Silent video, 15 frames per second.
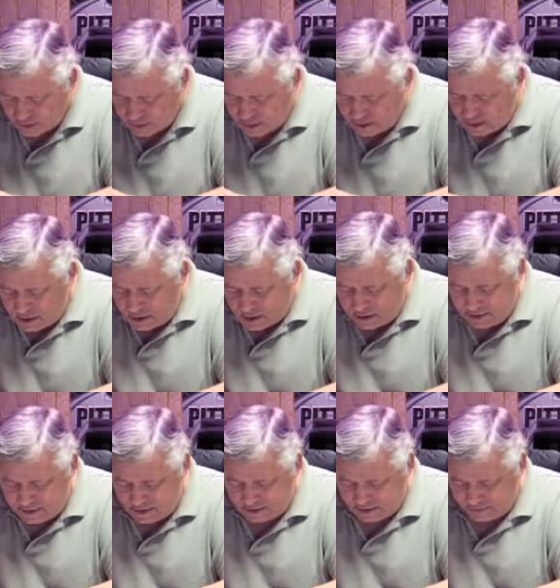he says in
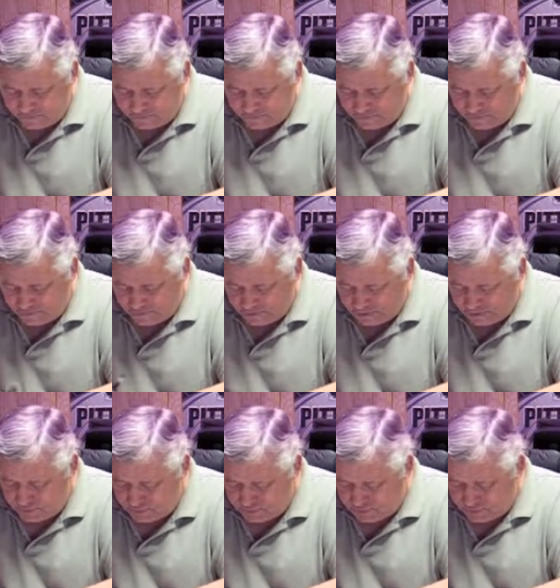the first verse, there was a
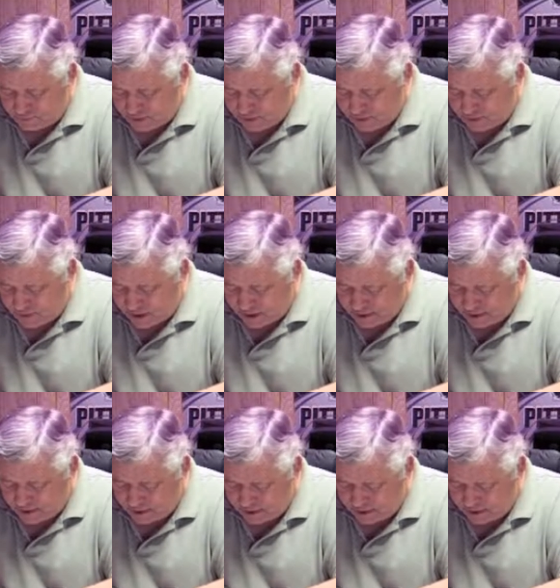rich man,
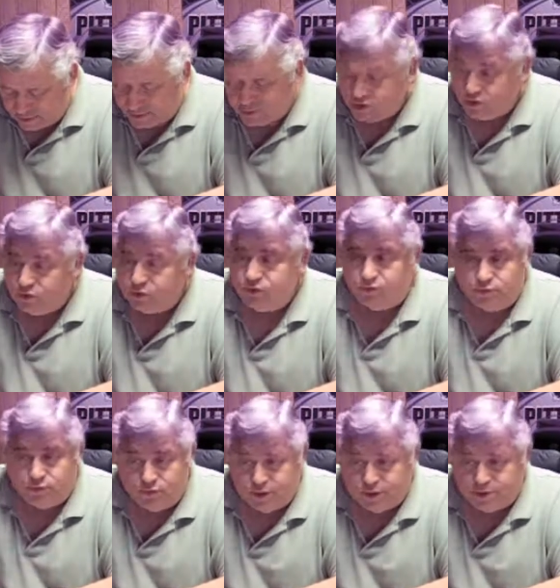a certain
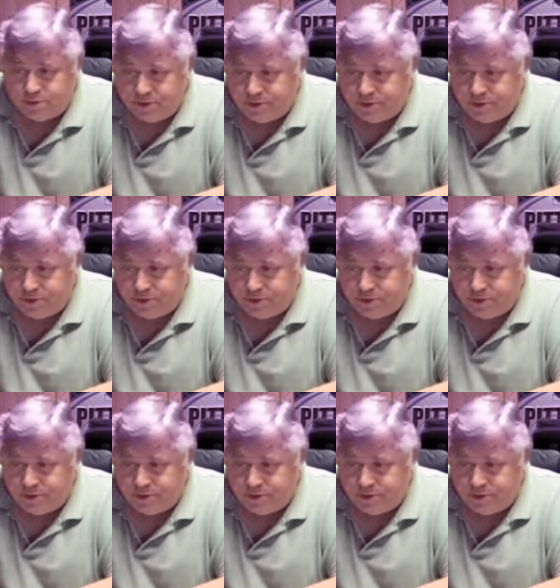rich man,